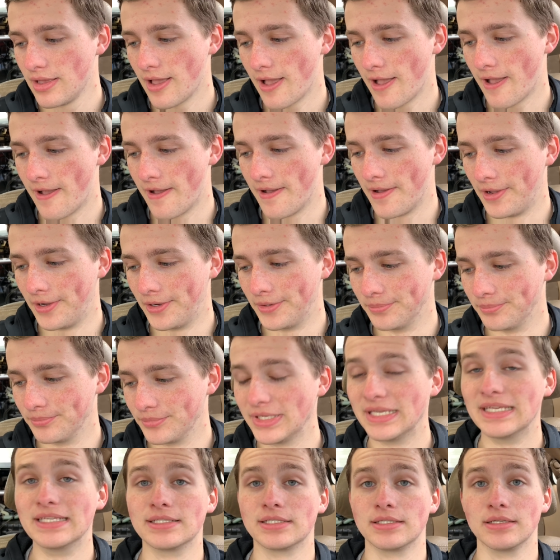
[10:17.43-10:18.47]

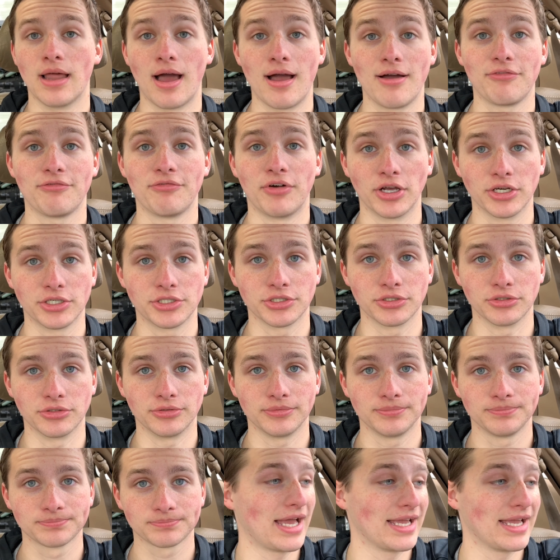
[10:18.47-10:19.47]
is not functional.